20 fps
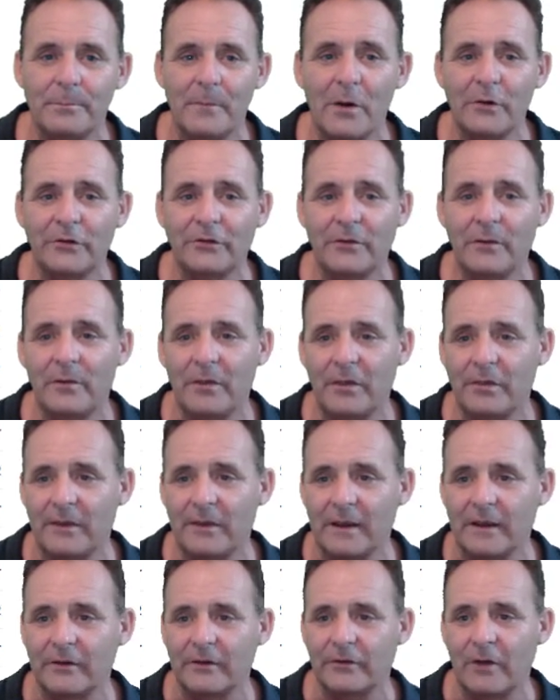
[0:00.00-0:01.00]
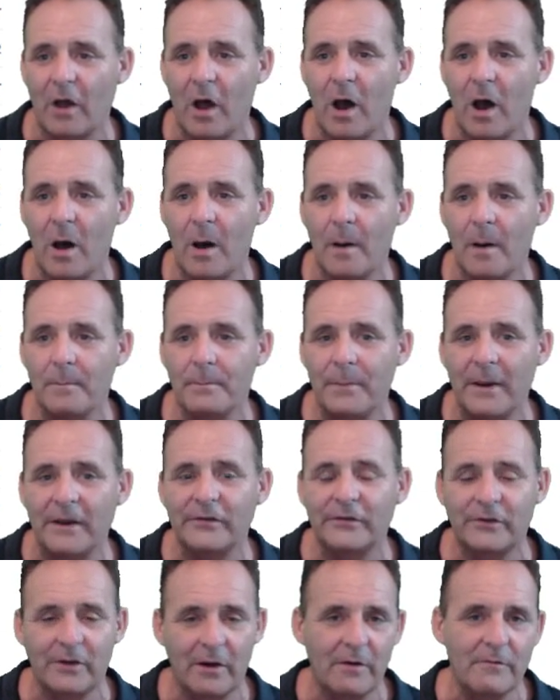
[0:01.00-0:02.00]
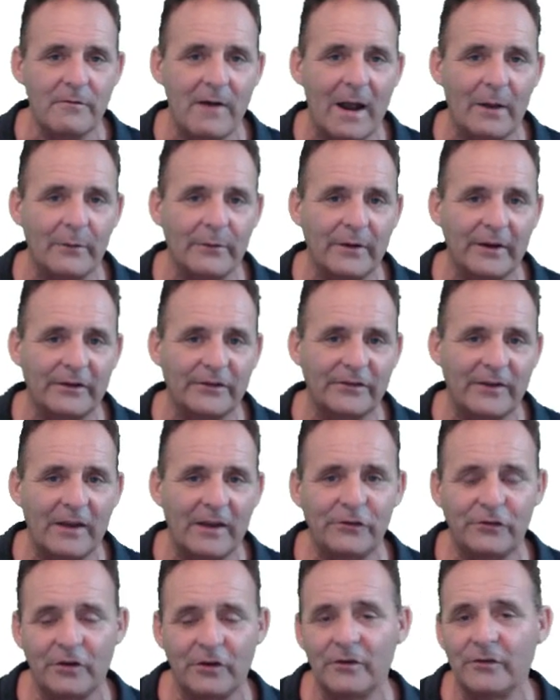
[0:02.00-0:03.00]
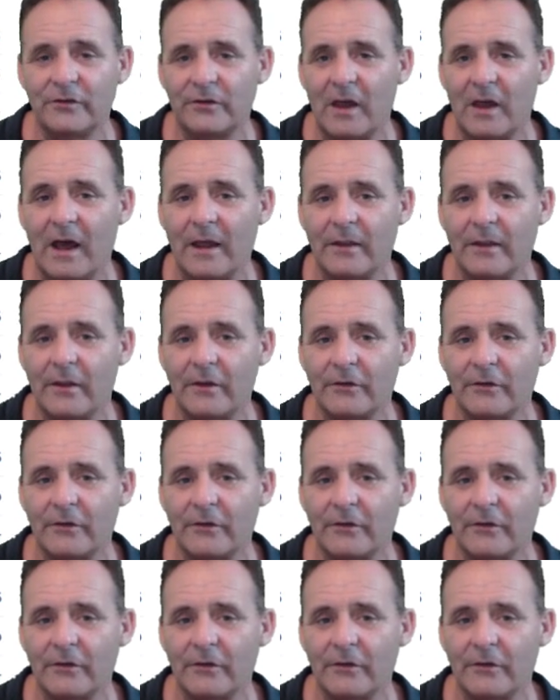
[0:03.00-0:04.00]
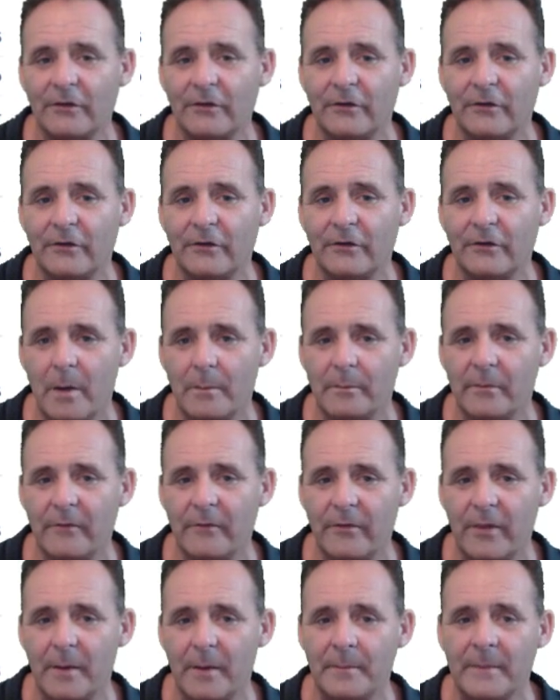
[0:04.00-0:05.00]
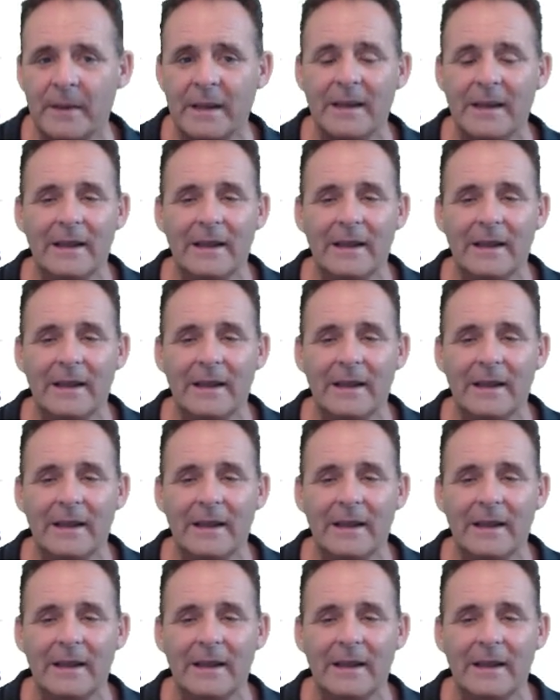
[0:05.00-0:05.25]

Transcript: Most of the things are based around extensions, and there's a whole number of them.